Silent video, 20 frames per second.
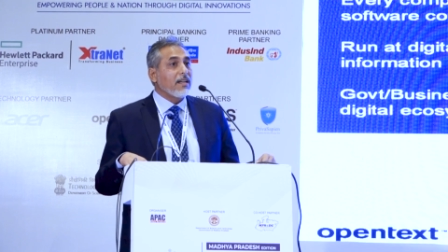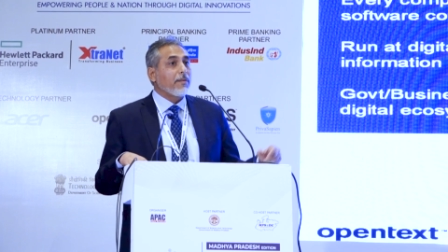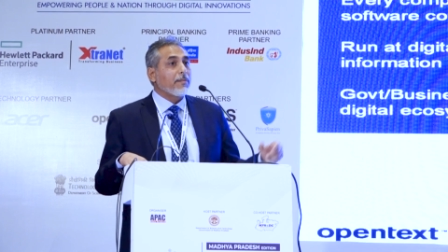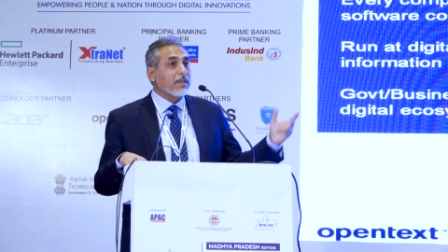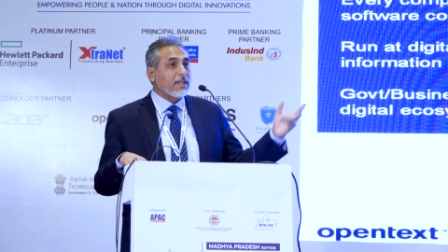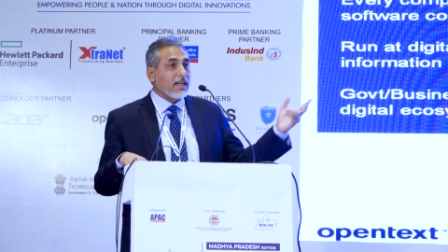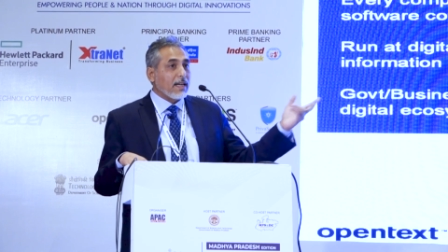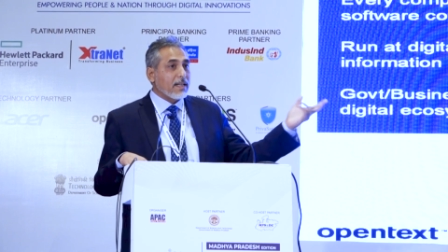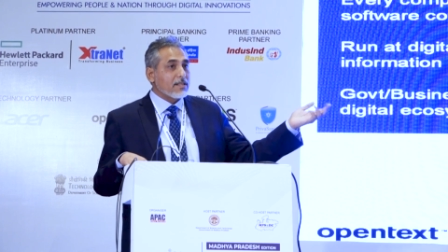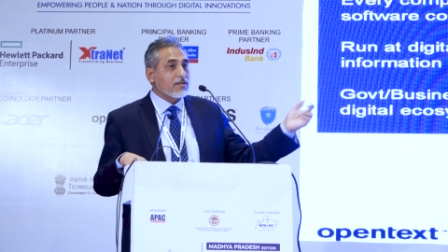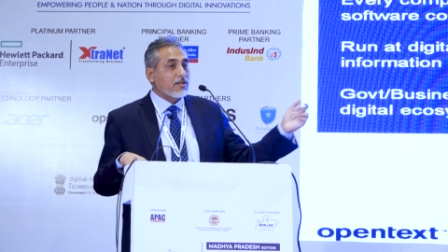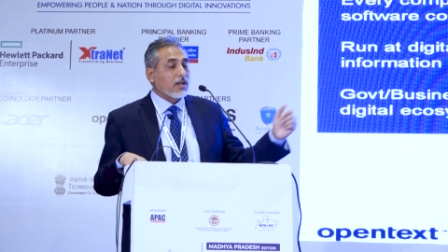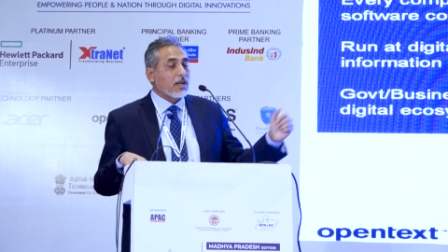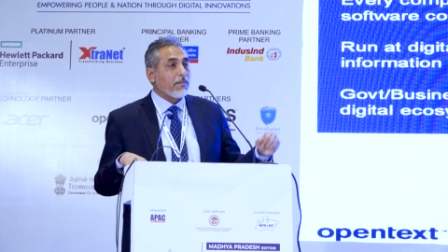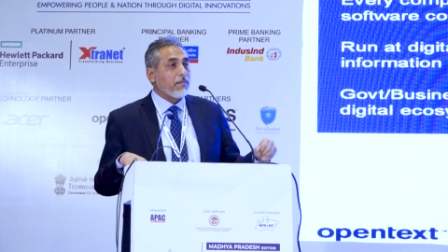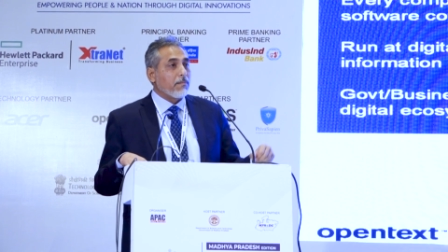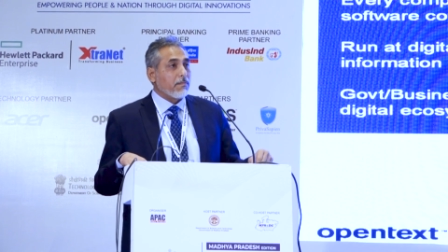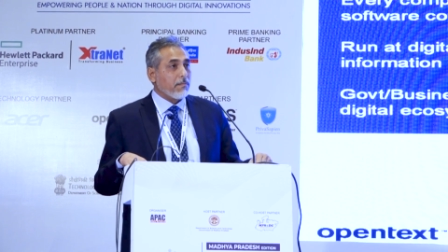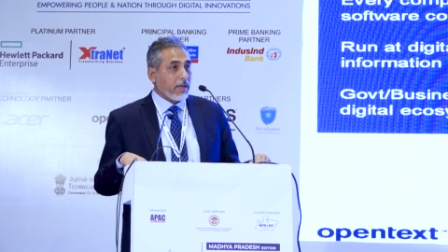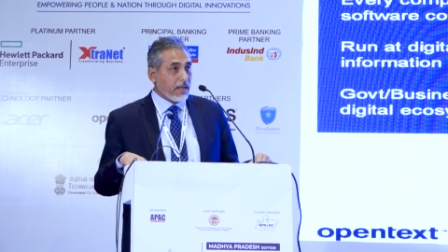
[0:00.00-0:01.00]
I mean, that has got
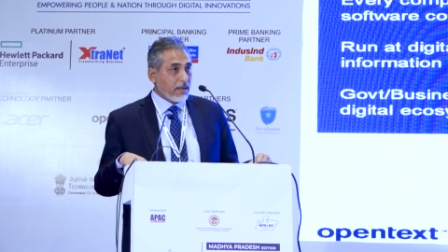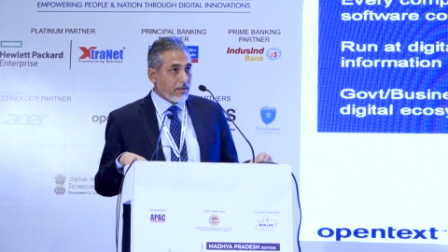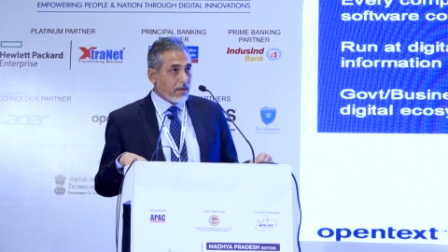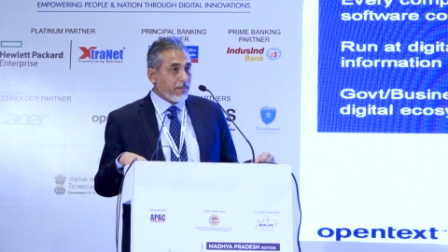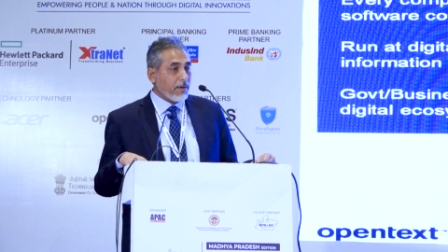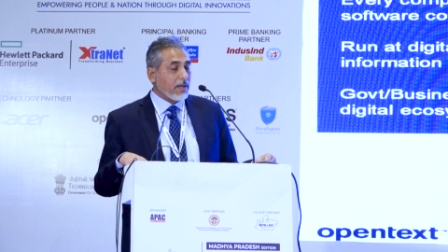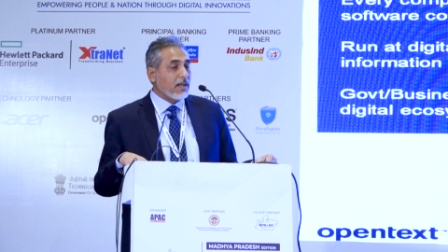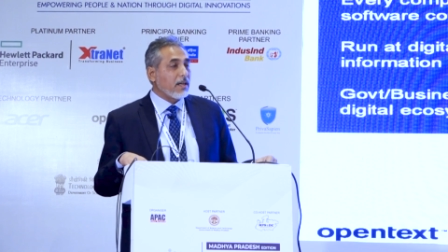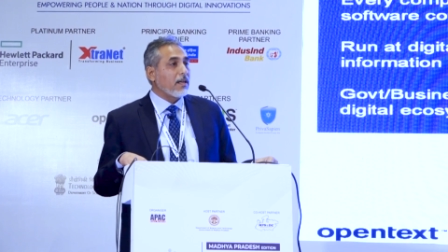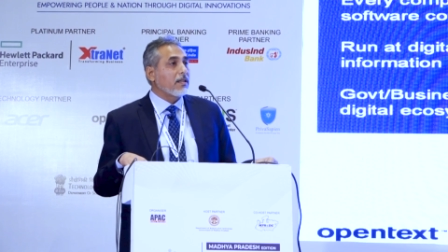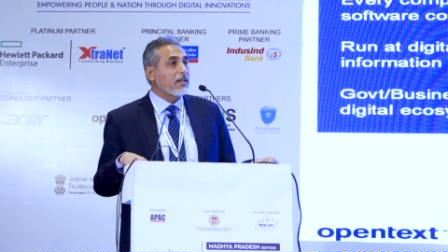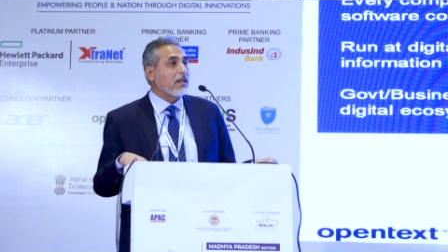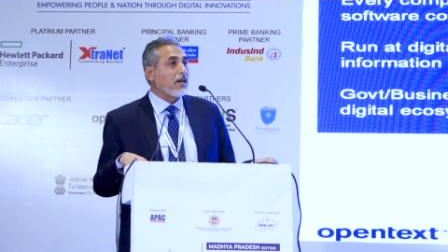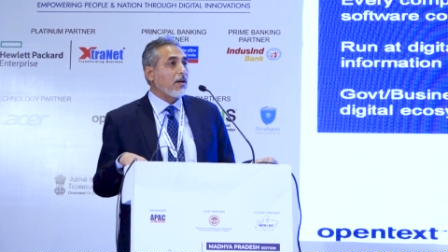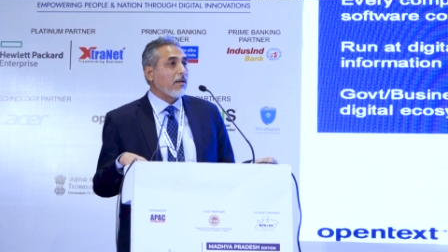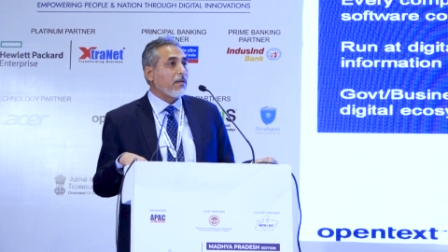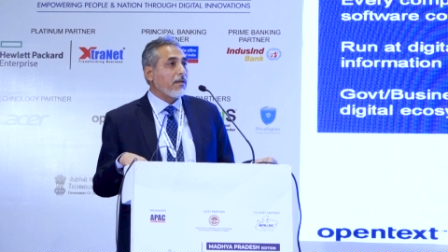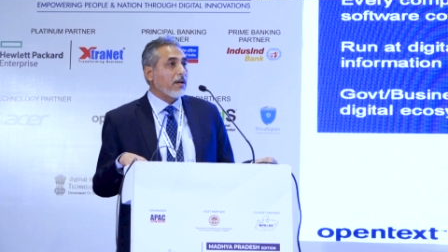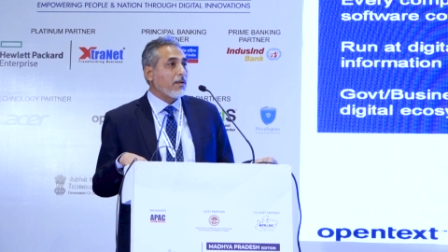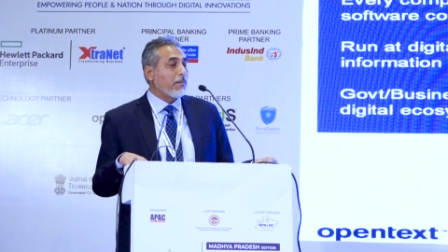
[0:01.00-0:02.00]
a definitely the
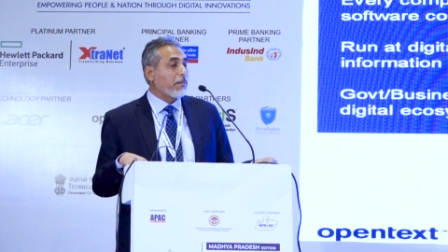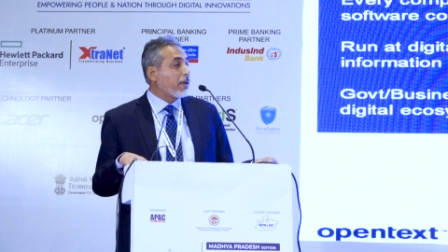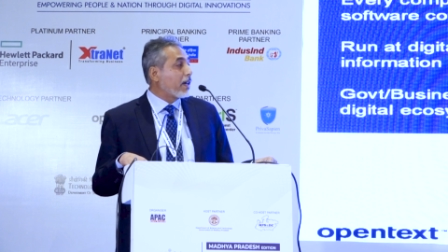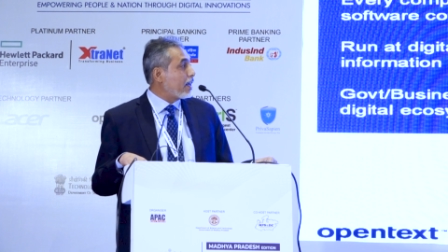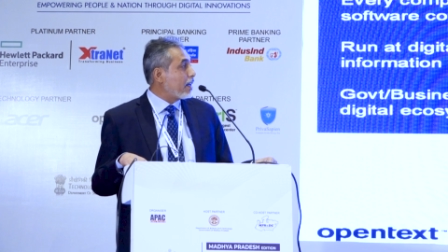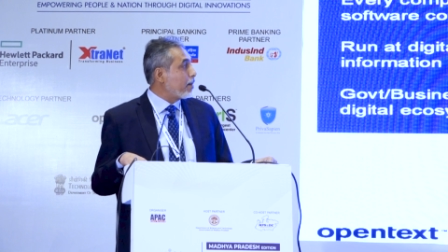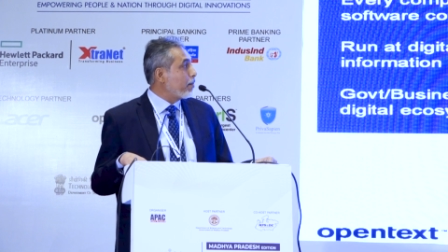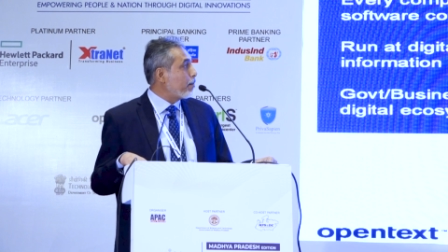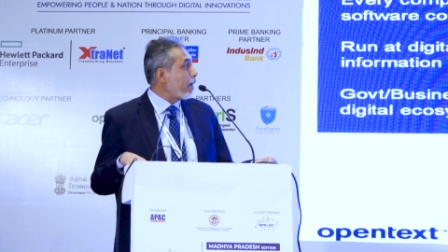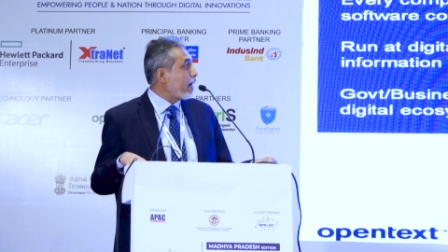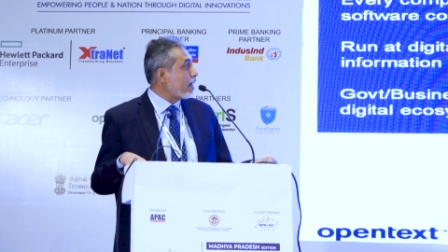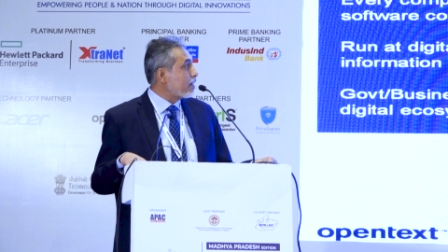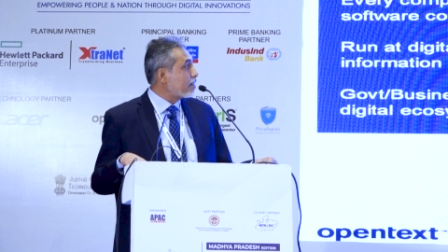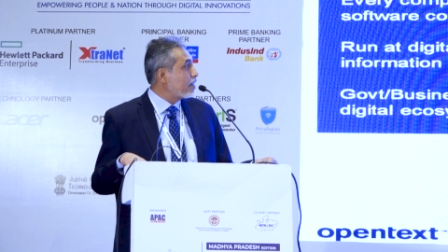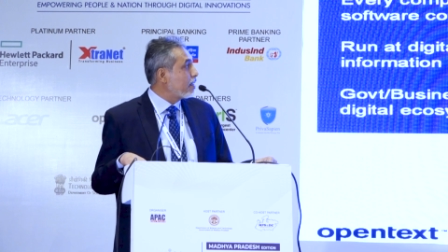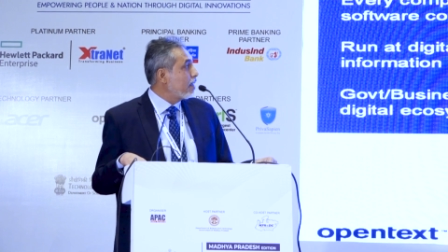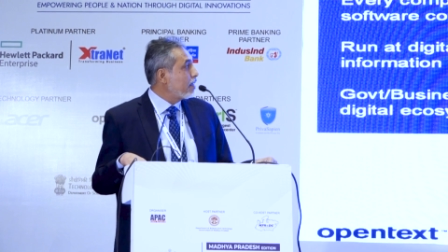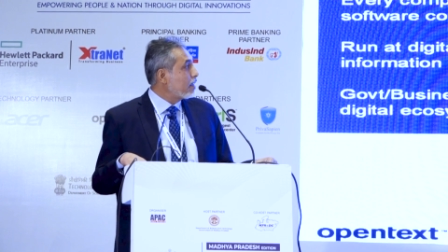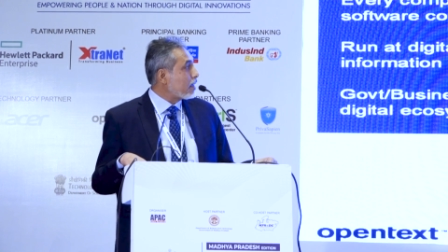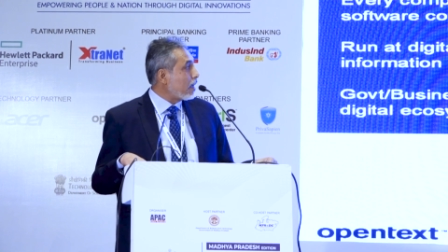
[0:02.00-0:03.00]
you know, bigger impacts
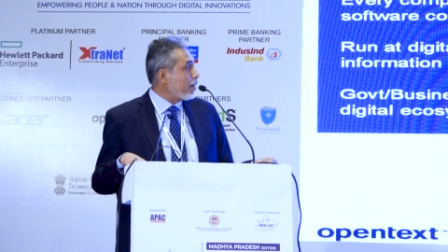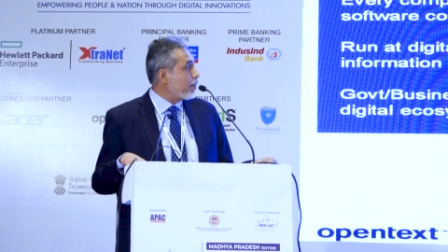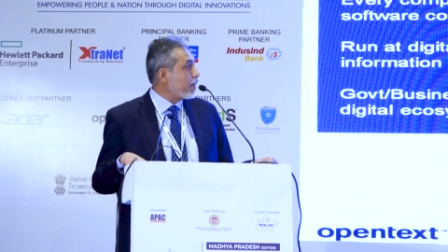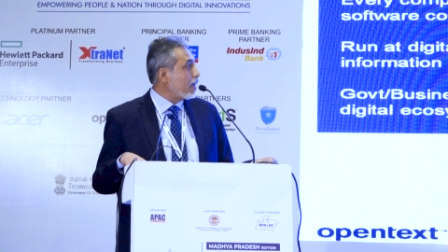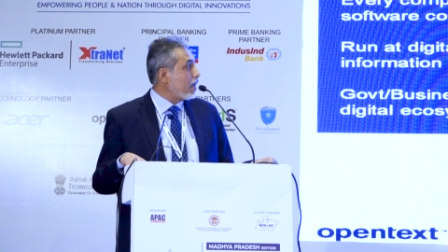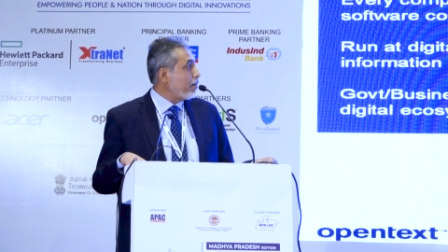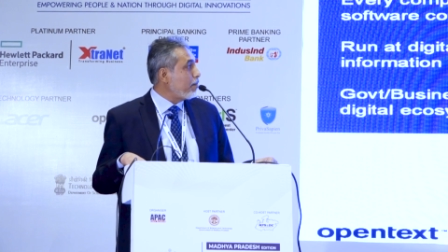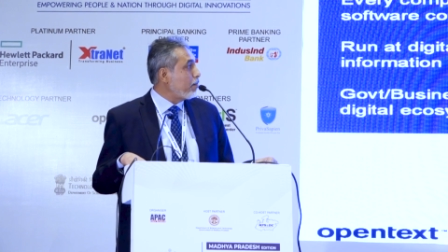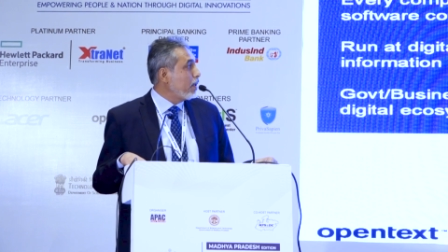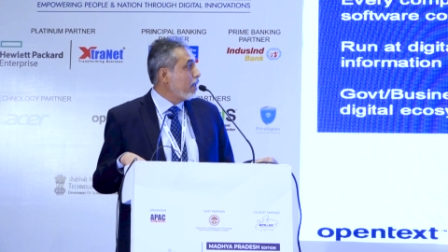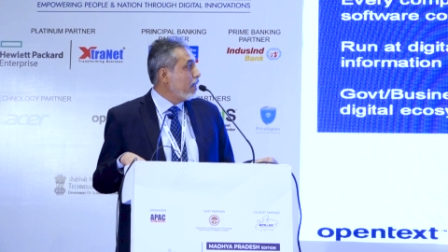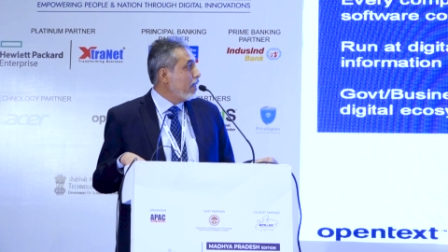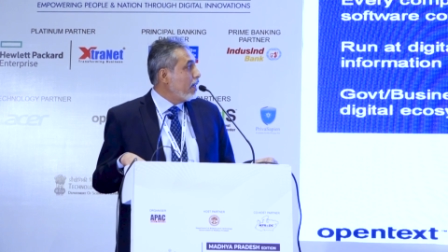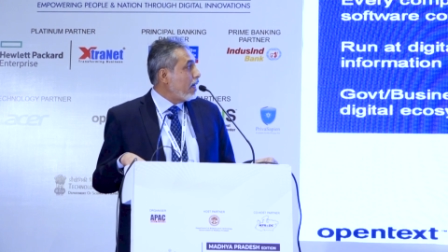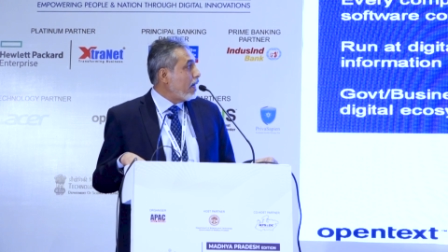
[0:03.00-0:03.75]
coming up.